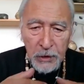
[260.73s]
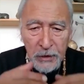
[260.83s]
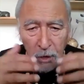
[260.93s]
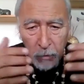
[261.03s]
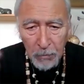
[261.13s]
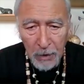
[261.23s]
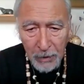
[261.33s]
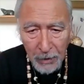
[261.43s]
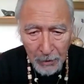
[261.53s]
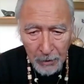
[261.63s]
it is now
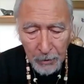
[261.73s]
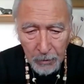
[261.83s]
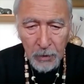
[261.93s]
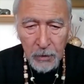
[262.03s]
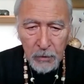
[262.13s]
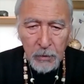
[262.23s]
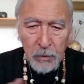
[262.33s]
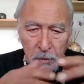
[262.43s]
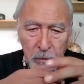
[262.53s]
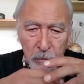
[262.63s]
my land,
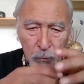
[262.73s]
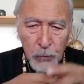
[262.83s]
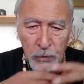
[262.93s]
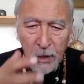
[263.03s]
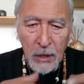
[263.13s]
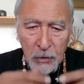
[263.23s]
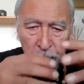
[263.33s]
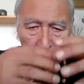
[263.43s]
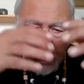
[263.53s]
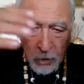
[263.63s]
which I have
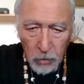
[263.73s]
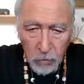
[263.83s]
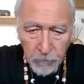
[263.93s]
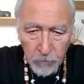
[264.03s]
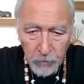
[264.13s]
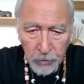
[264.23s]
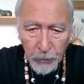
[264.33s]
to take care of for